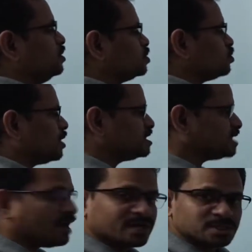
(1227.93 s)
So what is
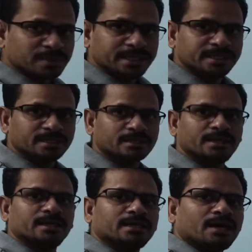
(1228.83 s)
average speed here?
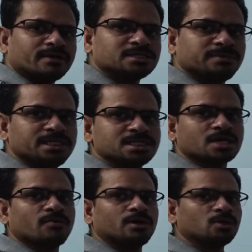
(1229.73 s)
Average speed is
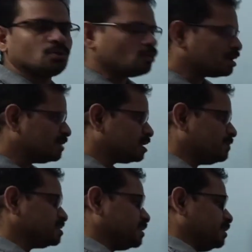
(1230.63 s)
equal to 1 meter
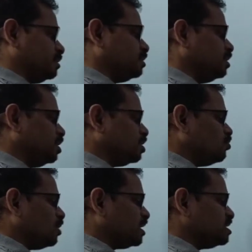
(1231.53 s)
per second. Now
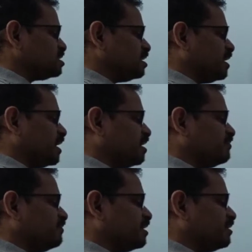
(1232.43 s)
what is
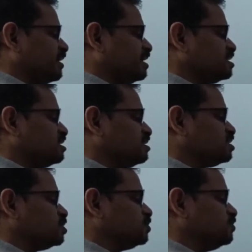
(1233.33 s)
average
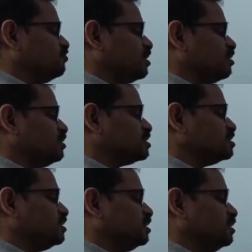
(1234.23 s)

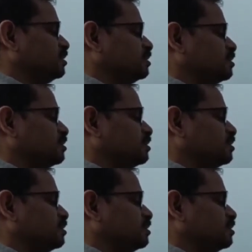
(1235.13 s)
velocity?